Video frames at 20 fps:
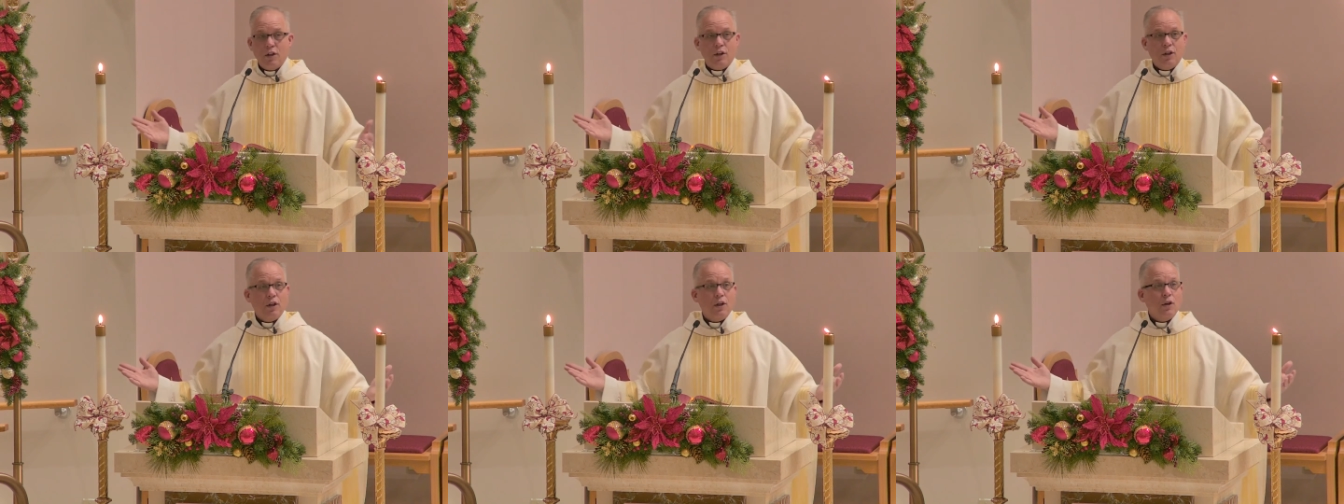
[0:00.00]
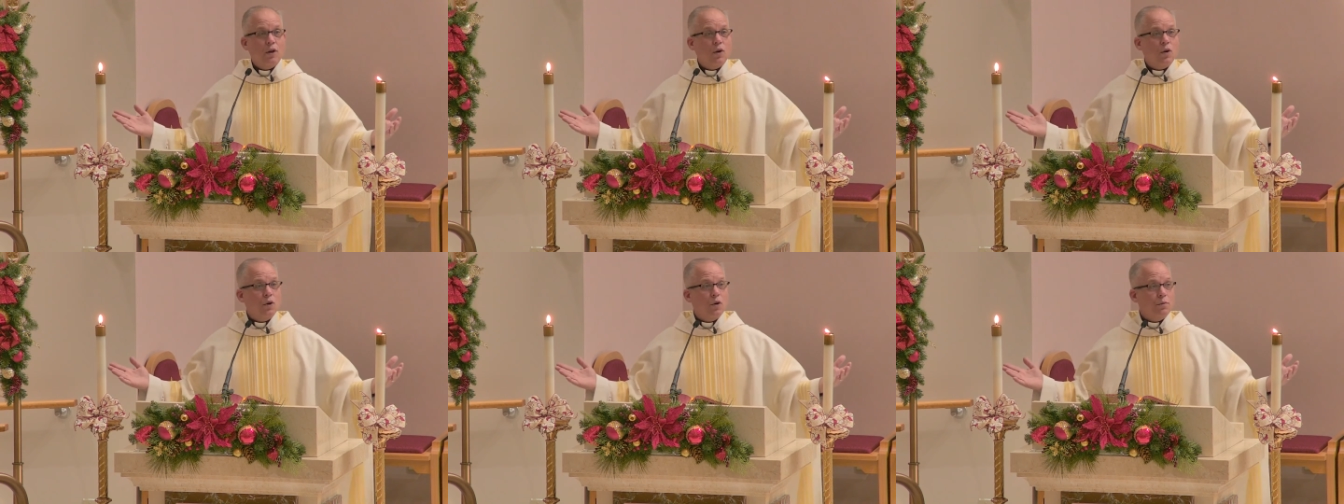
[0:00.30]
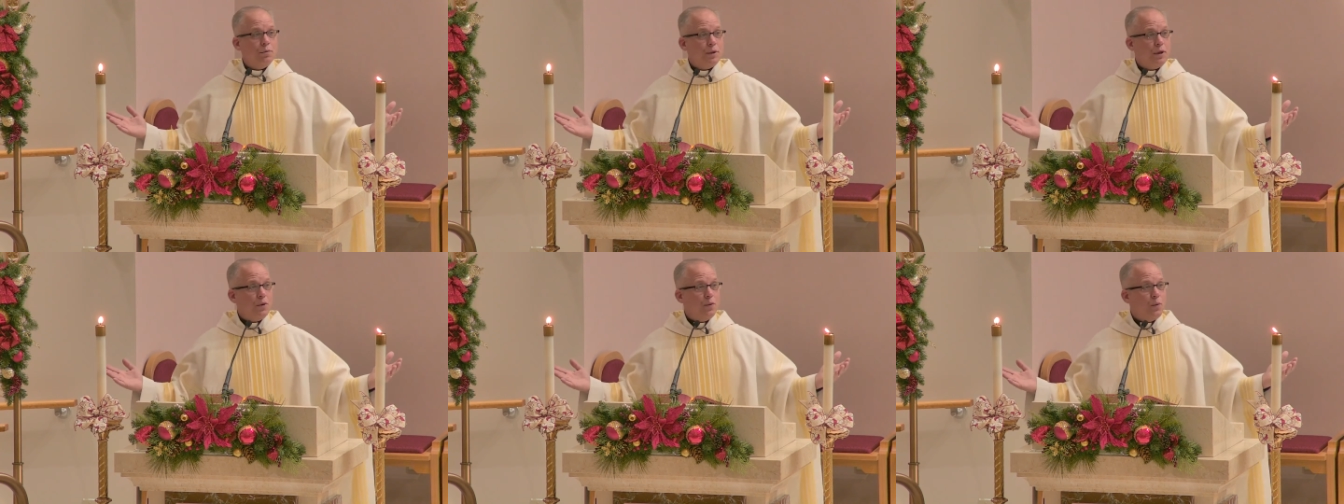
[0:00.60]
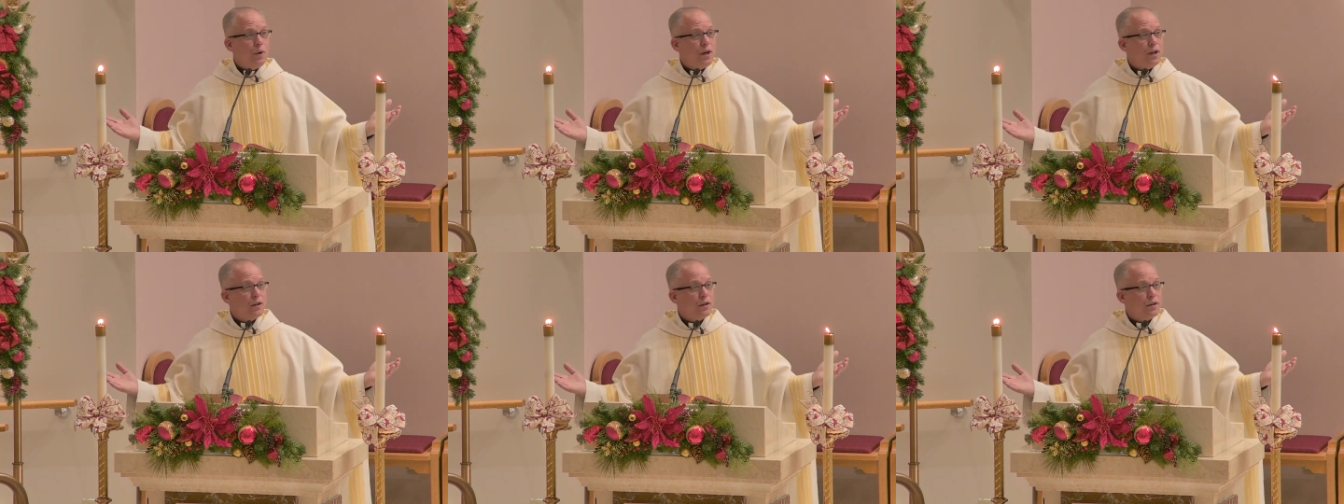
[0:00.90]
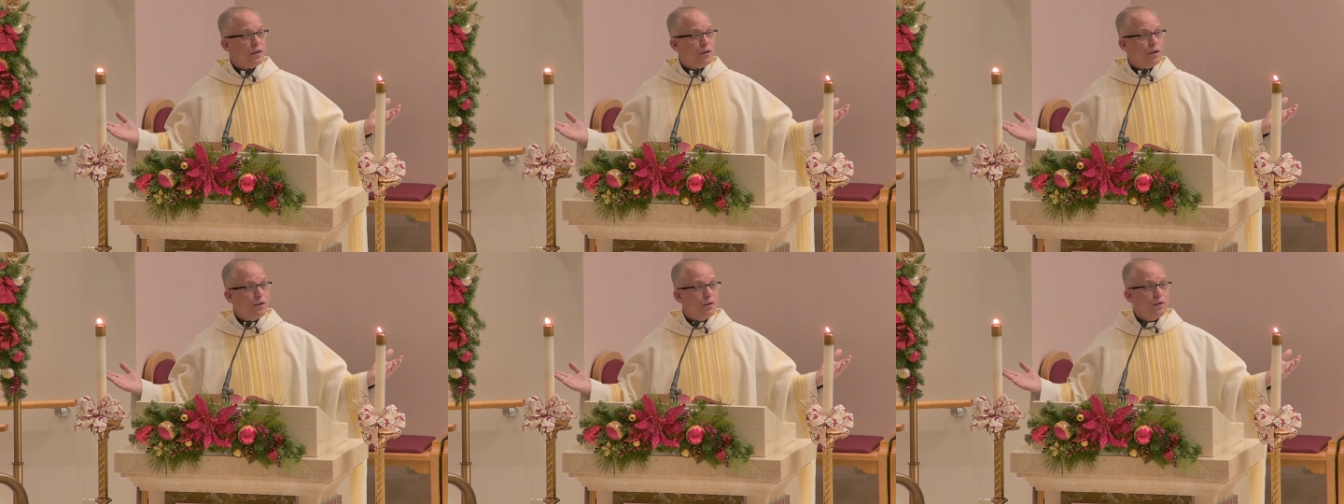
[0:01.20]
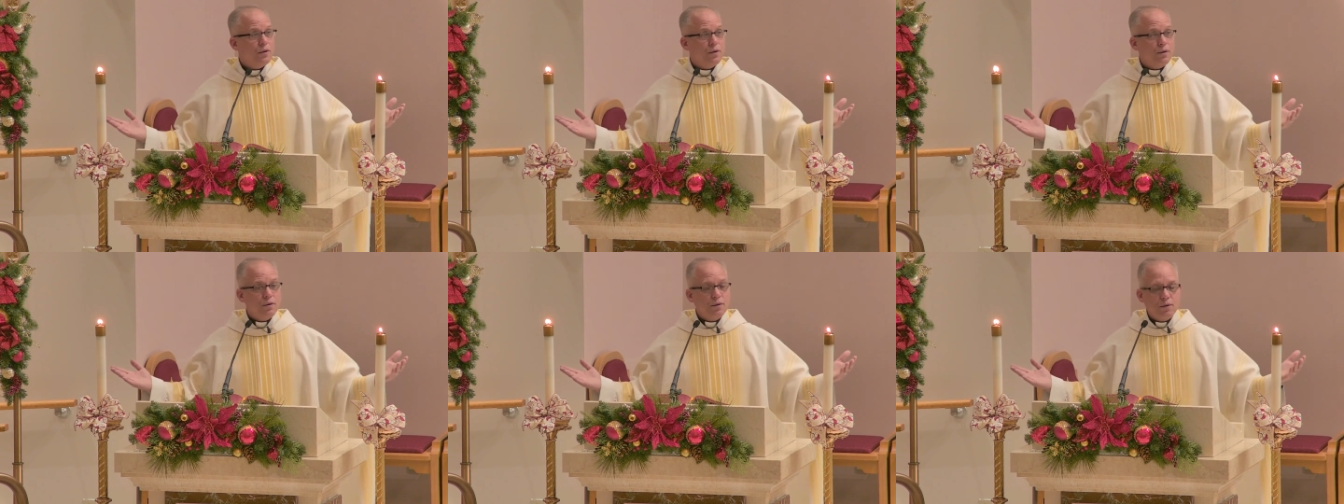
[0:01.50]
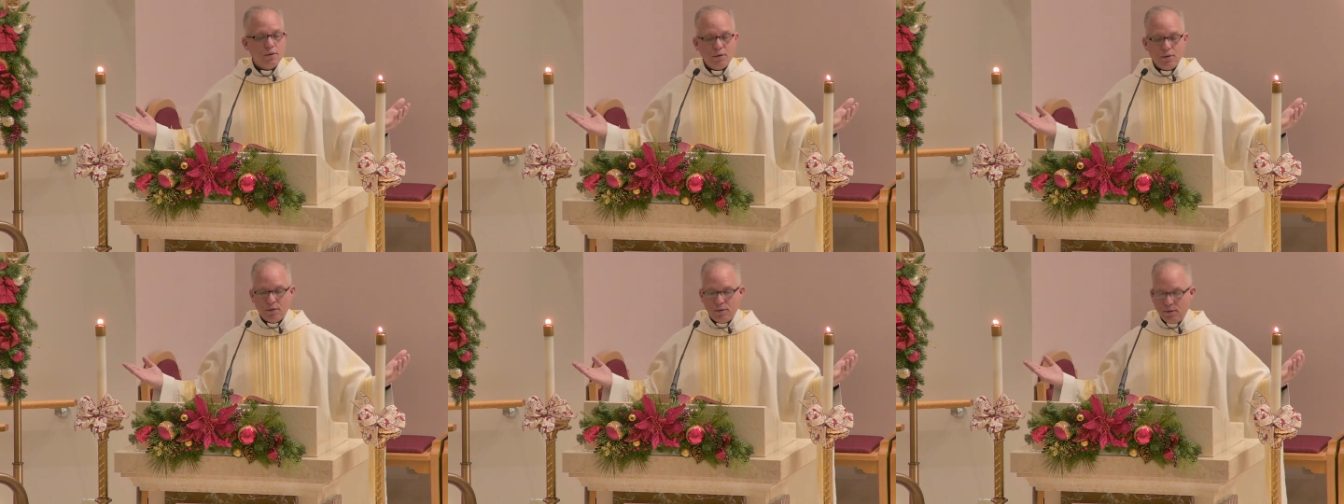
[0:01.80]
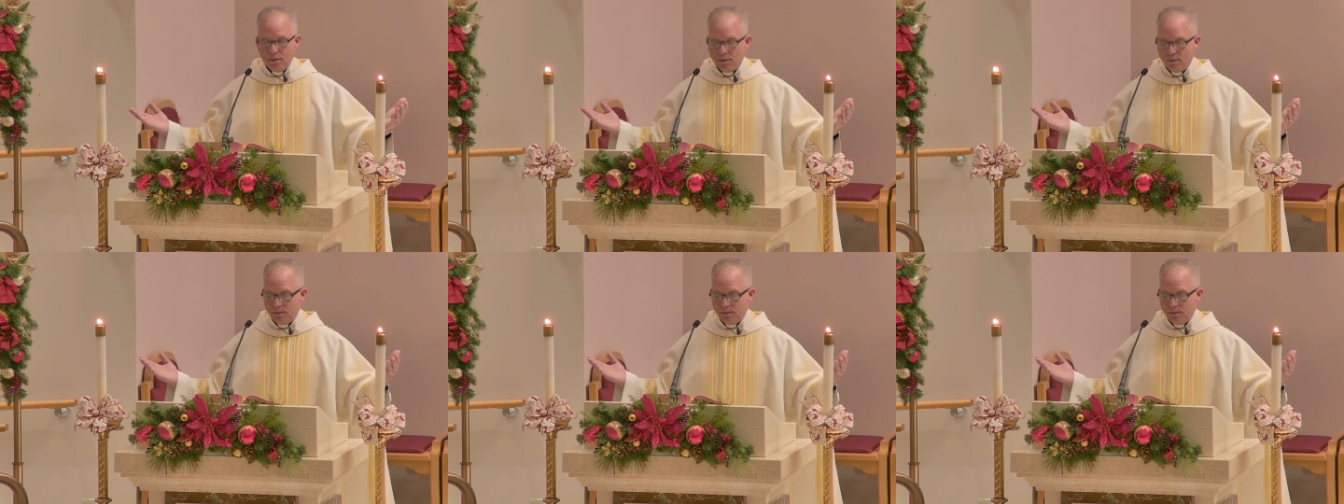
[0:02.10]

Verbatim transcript: The Lord be with you.